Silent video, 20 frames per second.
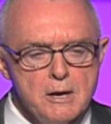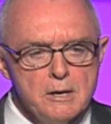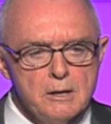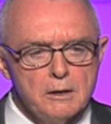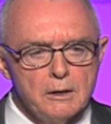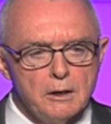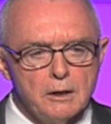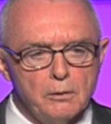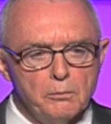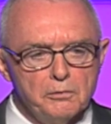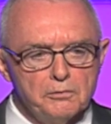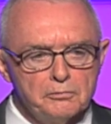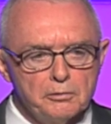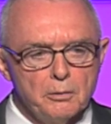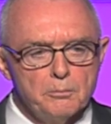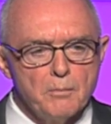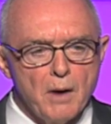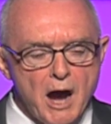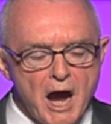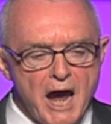uh, with
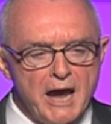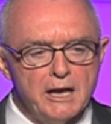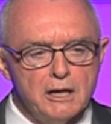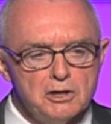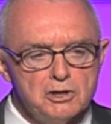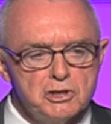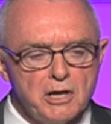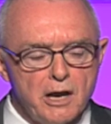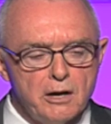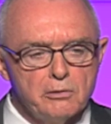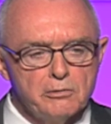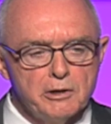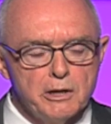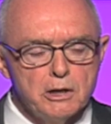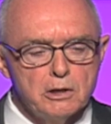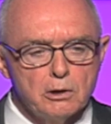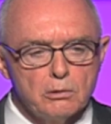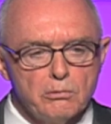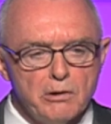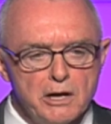some high integrity,
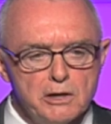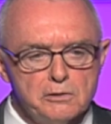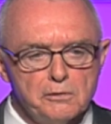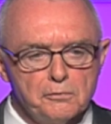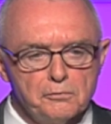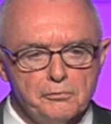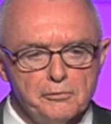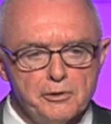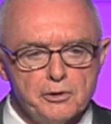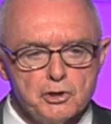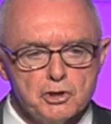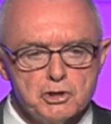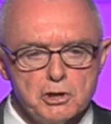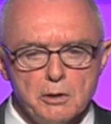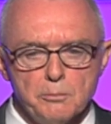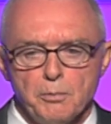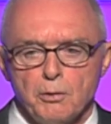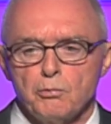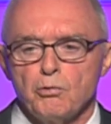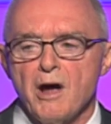courageous
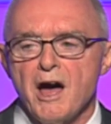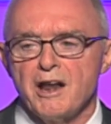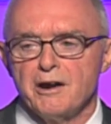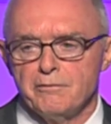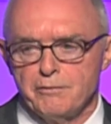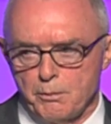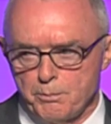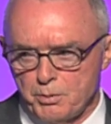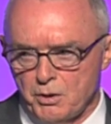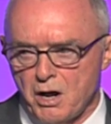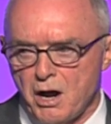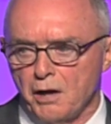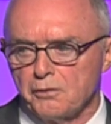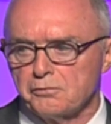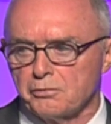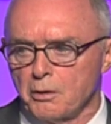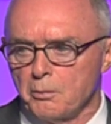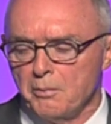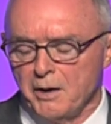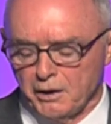leadership. A round of applause
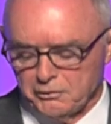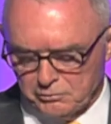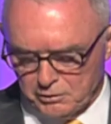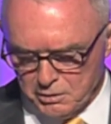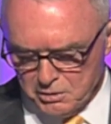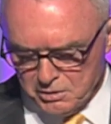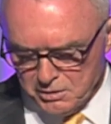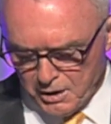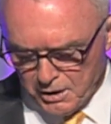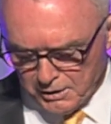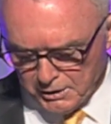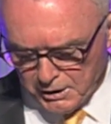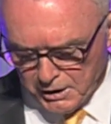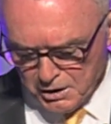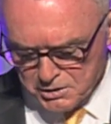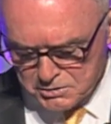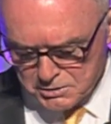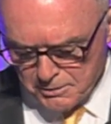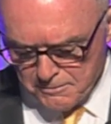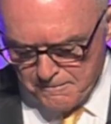for our Mexican
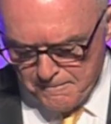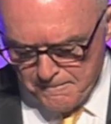delegation.